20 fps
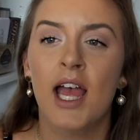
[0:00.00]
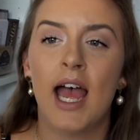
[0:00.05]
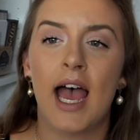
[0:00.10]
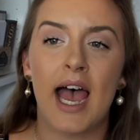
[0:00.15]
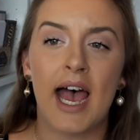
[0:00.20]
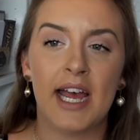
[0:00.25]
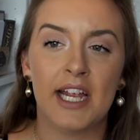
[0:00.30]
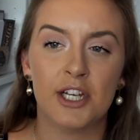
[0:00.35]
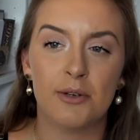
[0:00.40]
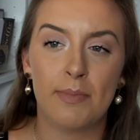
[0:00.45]

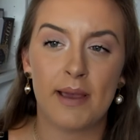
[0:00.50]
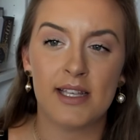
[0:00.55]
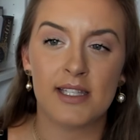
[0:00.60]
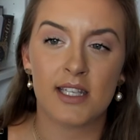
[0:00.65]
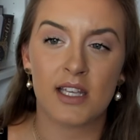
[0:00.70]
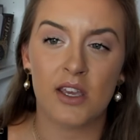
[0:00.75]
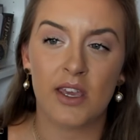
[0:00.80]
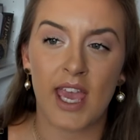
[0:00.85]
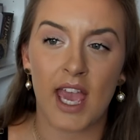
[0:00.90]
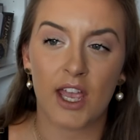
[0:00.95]
And
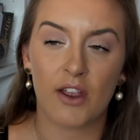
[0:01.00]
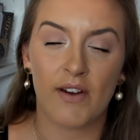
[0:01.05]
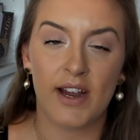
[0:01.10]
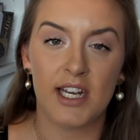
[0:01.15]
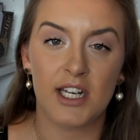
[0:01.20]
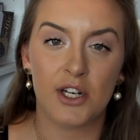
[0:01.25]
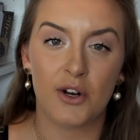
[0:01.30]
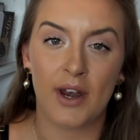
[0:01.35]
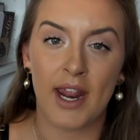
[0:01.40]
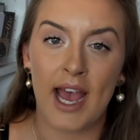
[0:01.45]
basically you get
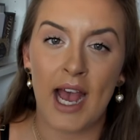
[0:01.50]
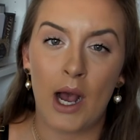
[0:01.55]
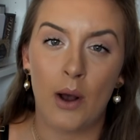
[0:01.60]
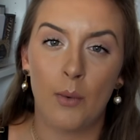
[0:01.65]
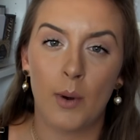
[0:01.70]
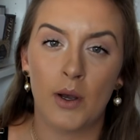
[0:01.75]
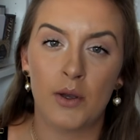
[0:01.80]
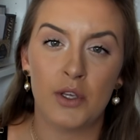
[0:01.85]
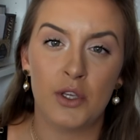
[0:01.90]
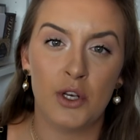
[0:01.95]
graded on how
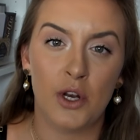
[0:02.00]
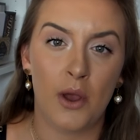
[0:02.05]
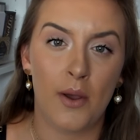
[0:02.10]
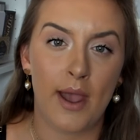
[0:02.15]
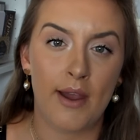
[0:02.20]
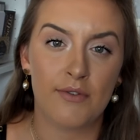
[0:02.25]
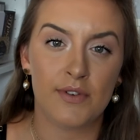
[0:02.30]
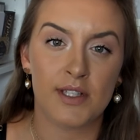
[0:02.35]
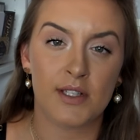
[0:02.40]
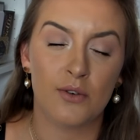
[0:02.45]
well you know
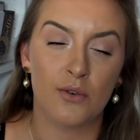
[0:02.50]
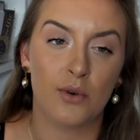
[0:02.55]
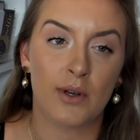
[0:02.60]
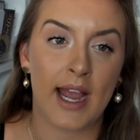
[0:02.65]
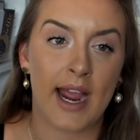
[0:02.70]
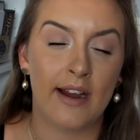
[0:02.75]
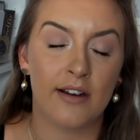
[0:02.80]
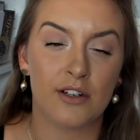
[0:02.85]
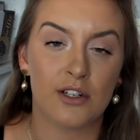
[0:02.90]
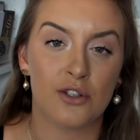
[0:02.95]
every single
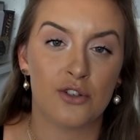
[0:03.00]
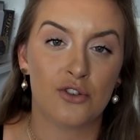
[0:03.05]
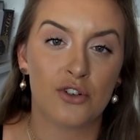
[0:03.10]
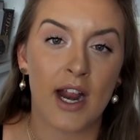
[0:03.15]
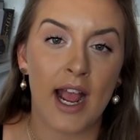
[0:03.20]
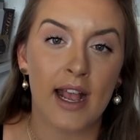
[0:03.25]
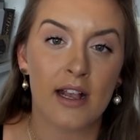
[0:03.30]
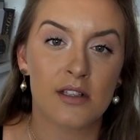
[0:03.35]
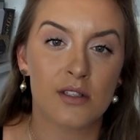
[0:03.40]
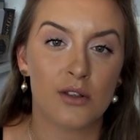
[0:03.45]
character's
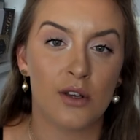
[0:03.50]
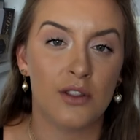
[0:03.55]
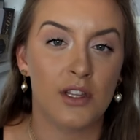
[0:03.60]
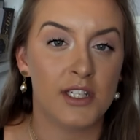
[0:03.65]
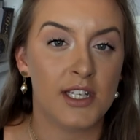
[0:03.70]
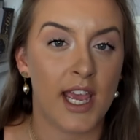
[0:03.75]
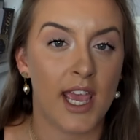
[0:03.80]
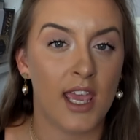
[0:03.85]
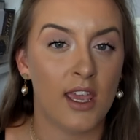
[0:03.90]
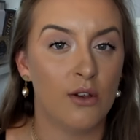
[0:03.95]
tracks. On the
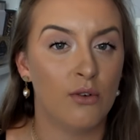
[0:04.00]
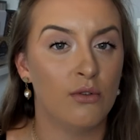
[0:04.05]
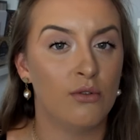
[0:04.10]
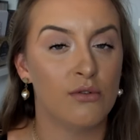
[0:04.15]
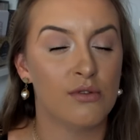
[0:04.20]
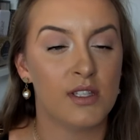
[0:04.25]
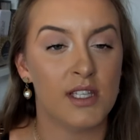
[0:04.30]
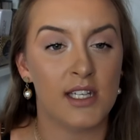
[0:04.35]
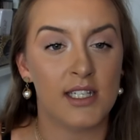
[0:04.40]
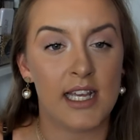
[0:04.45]
day
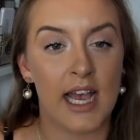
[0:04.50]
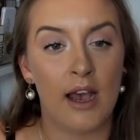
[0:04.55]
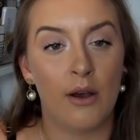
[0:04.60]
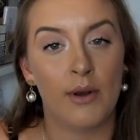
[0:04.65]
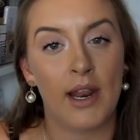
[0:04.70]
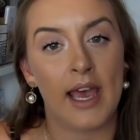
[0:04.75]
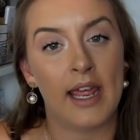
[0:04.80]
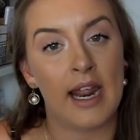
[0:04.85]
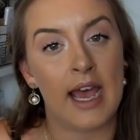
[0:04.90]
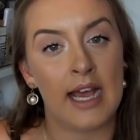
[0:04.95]
you'll sit
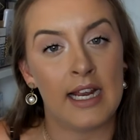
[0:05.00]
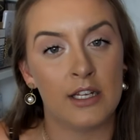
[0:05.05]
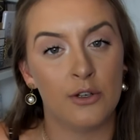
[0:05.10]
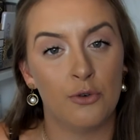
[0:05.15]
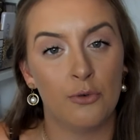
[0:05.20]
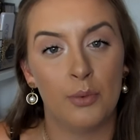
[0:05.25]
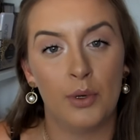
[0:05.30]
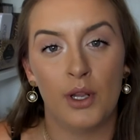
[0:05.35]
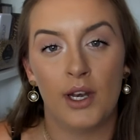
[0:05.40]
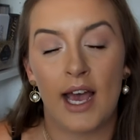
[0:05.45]
down and Andy
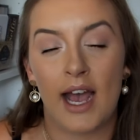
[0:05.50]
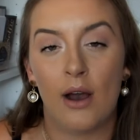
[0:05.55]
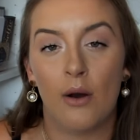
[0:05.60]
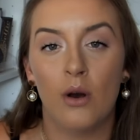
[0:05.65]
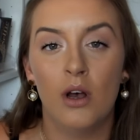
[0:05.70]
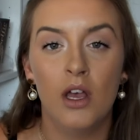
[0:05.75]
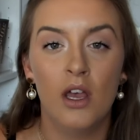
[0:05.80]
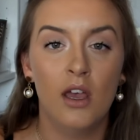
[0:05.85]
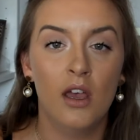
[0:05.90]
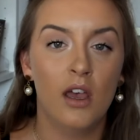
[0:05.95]
will pull
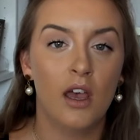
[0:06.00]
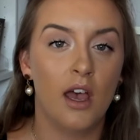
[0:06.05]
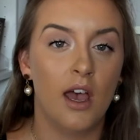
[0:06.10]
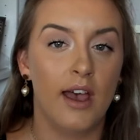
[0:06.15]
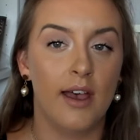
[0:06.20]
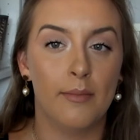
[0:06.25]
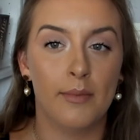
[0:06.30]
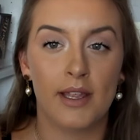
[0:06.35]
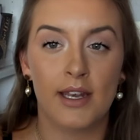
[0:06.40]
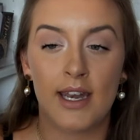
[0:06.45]
out
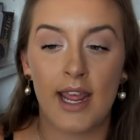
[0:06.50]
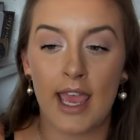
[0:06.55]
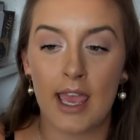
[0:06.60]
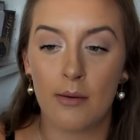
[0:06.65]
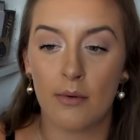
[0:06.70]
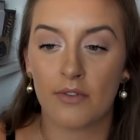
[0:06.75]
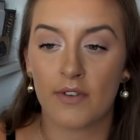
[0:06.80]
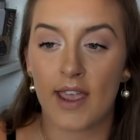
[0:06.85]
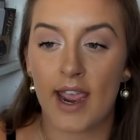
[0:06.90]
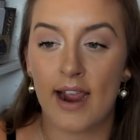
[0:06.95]
a
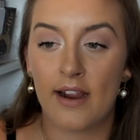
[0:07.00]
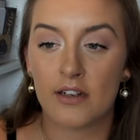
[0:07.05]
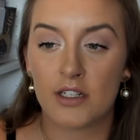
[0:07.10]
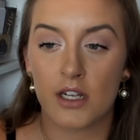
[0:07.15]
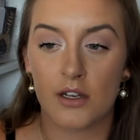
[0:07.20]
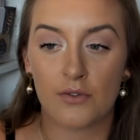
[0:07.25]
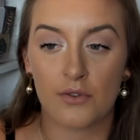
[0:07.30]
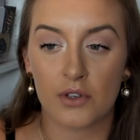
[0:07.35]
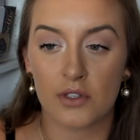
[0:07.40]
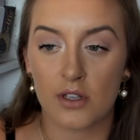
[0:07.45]
name of a
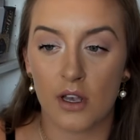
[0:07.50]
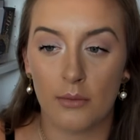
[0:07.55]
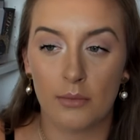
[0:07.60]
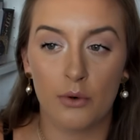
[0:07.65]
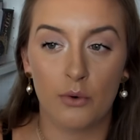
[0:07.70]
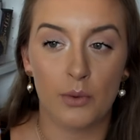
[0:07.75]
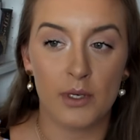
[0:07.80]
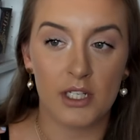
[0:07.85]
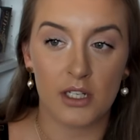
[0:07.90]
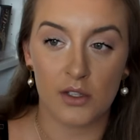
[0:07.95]
character. For
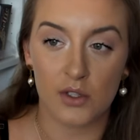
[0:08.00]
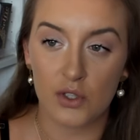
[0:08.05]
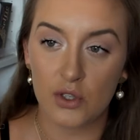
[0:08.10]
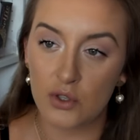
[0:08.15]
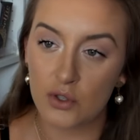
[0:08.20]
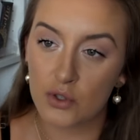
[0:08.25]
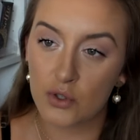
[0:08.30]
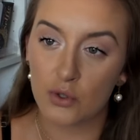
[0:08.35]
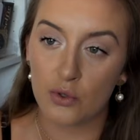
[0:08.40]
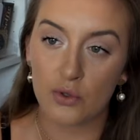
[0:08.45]
example, we done
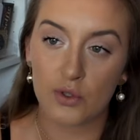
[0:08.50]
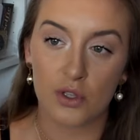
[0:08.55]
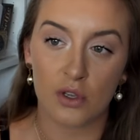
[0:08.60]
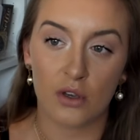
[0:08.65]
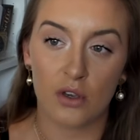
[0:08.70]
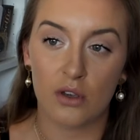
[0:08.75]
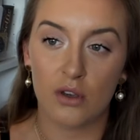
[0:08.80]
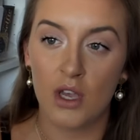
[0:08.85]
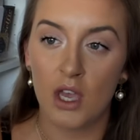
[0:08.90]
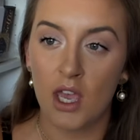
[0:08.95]
Sue's Call,
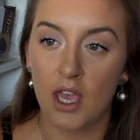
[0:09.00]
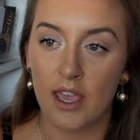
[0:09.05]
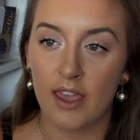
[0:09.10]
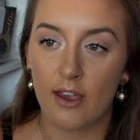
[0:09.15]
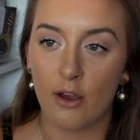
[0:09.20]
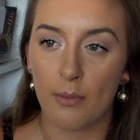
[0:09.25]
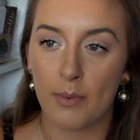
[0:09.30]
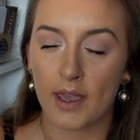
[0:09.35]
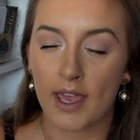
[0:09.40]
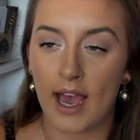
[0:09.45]
so
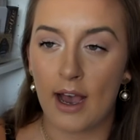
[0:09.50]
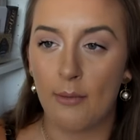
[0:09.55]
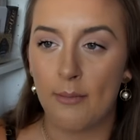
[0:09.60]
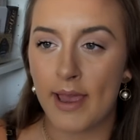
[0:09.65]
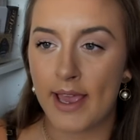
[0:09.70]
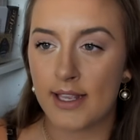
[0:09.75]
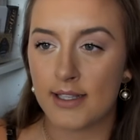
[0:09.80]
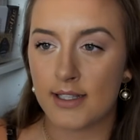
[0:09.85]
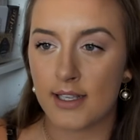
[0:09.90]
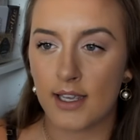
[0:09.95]
he'll pick out
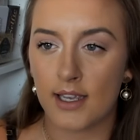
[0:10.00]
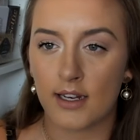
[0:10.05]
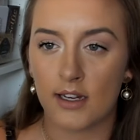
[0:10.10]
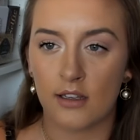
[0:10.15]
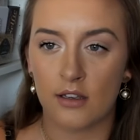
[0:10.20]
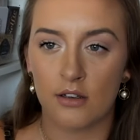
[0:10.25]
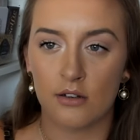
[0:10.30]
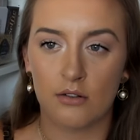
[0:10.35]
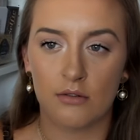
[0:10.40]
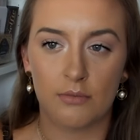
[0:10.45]
Maisie and
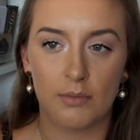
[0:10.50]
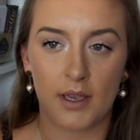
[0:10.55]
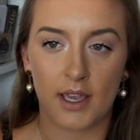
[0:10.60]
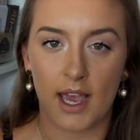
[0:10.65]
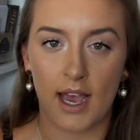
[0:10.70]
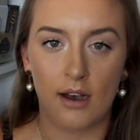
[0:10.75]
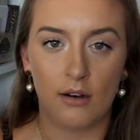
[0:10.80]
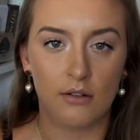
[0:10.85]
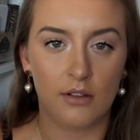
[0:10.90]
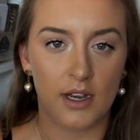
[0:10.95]
he'll pick
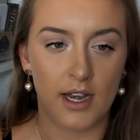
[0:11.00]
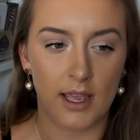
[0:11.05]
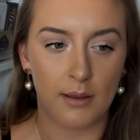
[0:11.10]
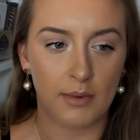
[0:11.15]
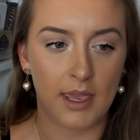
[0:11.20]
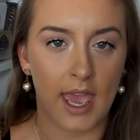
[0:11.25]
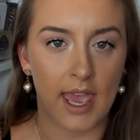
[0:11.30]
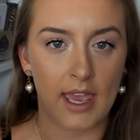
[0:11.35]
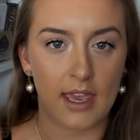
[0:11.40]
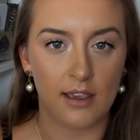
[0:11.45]
out the name
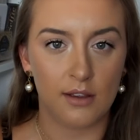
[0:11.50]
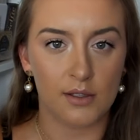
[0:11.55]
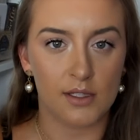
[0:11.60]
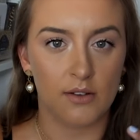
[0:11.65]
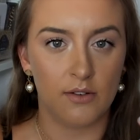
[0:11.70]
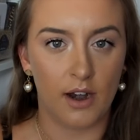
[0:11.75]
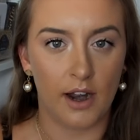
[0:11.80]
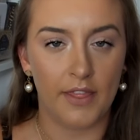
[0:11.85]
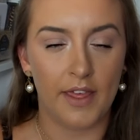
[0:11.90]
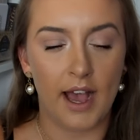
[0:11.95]
Katie or
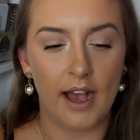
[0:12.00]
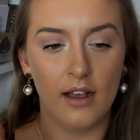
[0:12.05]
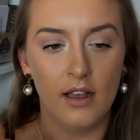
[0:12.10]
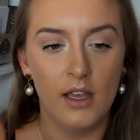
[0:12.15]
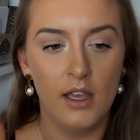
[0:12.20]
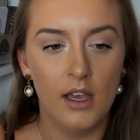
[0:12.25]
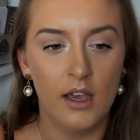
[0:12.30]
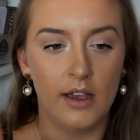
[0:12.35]
something like that.